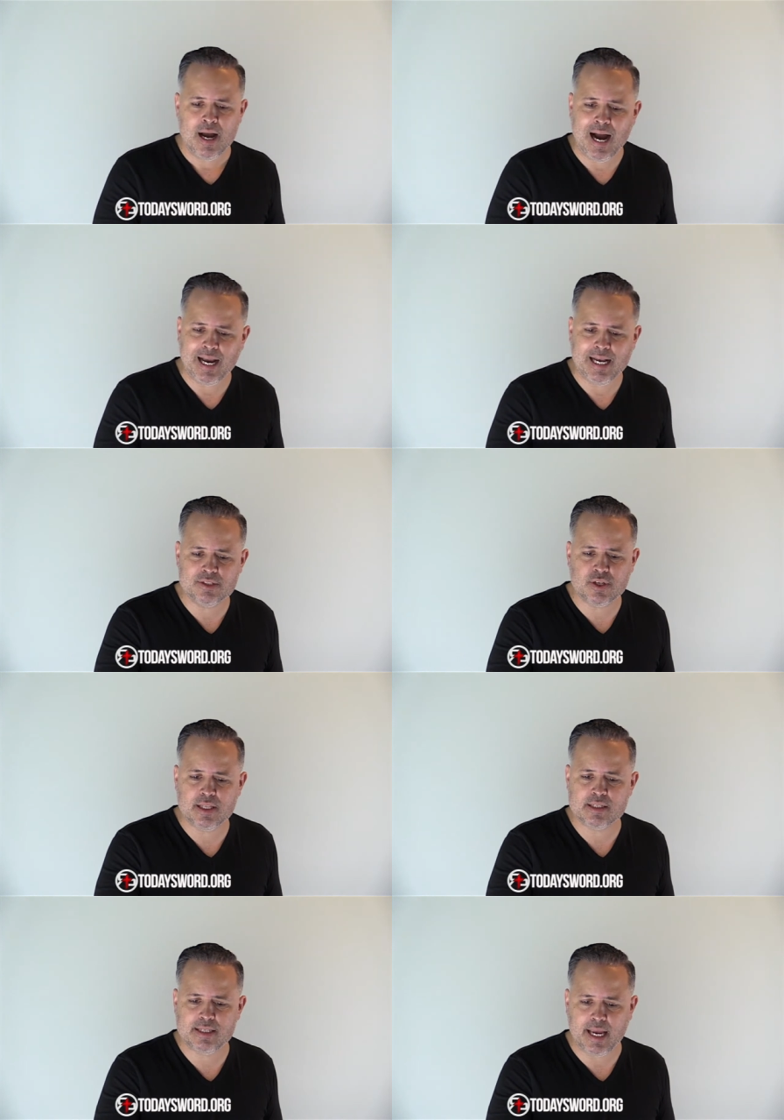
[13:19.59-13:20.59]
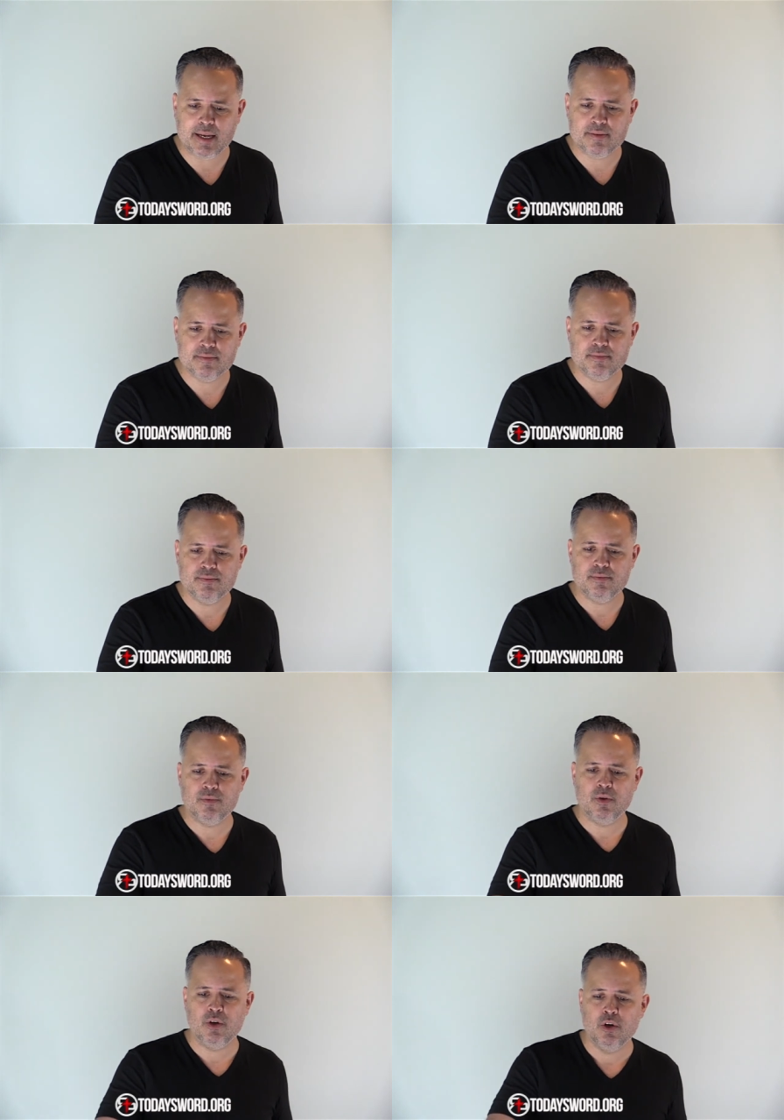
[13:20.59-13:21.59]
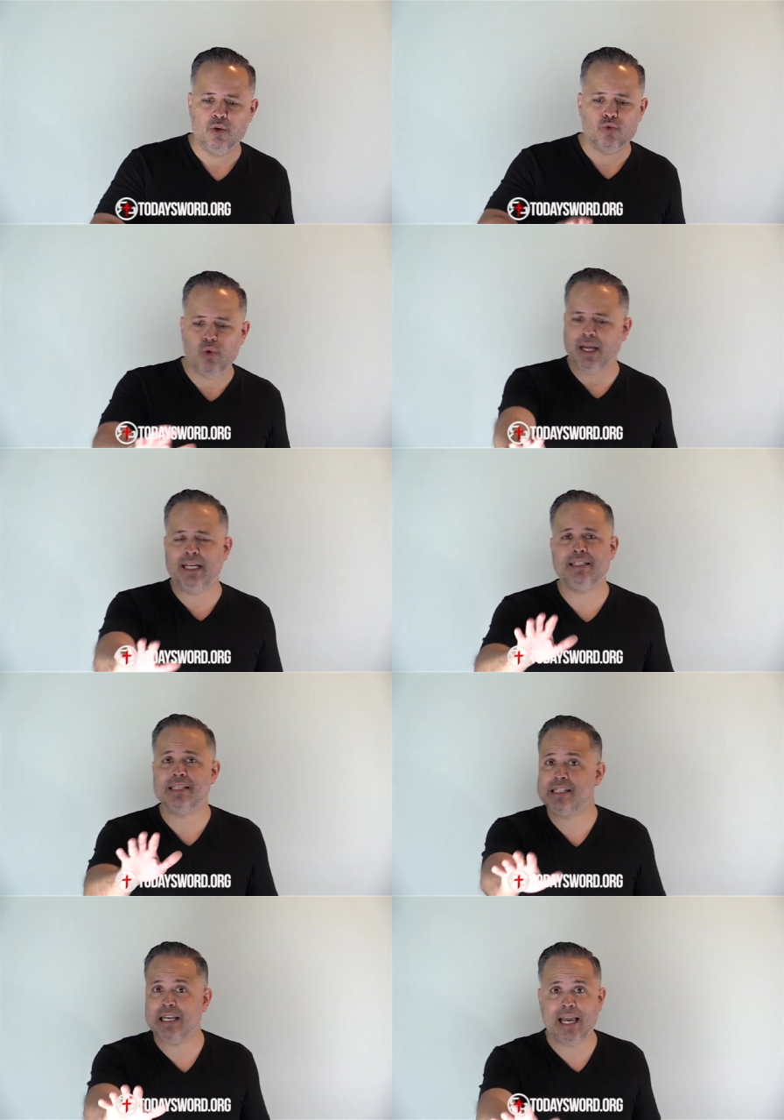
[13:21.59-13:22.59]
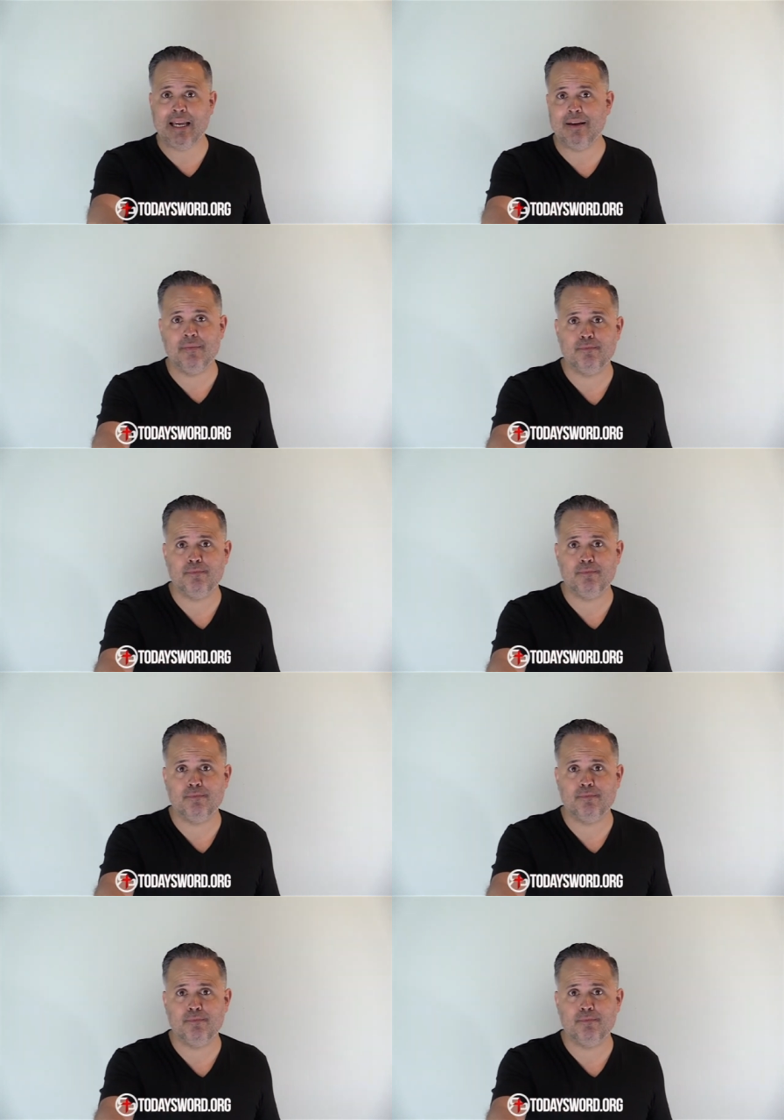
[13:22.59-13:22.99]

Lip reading: I enter this day ready to slay